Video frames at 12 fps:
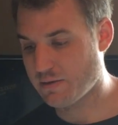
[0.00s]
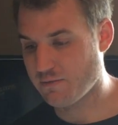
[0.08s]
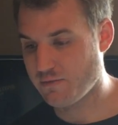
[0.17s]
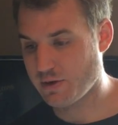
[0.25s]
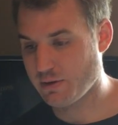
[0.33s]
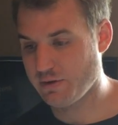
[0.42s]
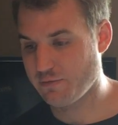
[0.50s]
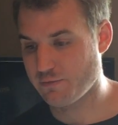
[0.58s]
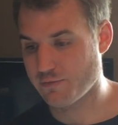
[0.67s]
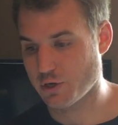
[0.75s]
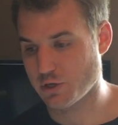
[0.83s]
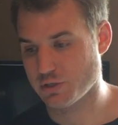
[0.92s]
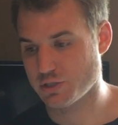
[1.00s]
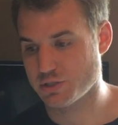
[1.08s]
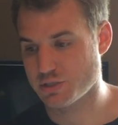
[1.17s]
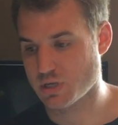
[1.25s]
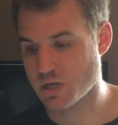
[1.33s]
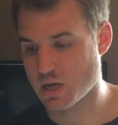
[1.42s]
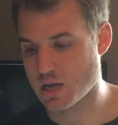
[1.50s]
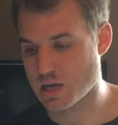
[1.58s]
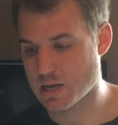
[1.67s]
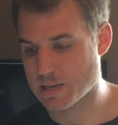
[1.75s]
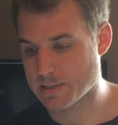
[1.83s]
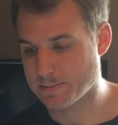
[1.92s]
very first
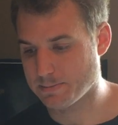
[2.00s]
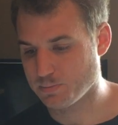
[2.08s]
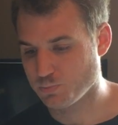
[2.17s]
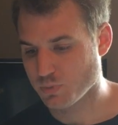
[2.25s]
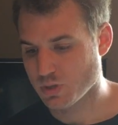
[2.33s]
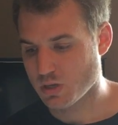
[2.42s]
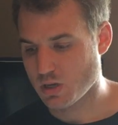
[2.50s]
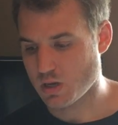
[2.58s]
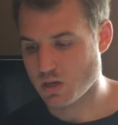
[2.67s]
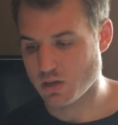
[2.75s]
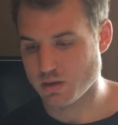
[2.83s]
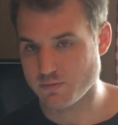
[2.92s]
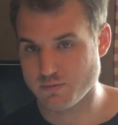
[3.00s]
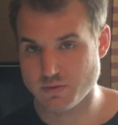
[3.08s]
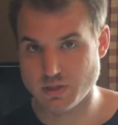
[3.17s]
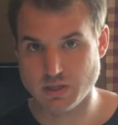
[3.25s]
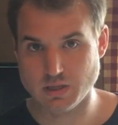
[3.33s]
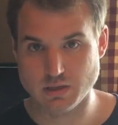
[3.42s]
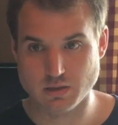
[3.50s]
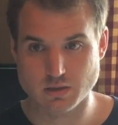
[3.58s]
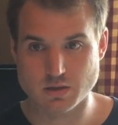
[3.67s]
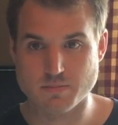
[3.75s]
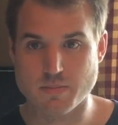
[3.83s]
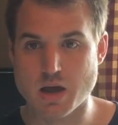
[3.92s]
of the
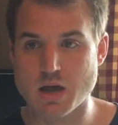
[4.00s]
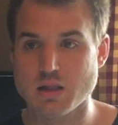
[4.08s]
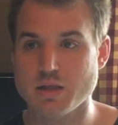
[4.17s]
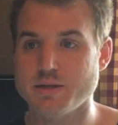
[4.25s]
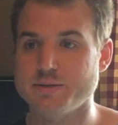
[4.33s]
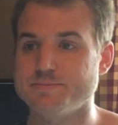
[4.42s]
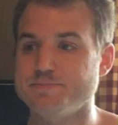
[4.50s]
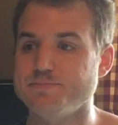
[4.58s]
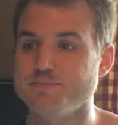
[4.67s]
Kabbalah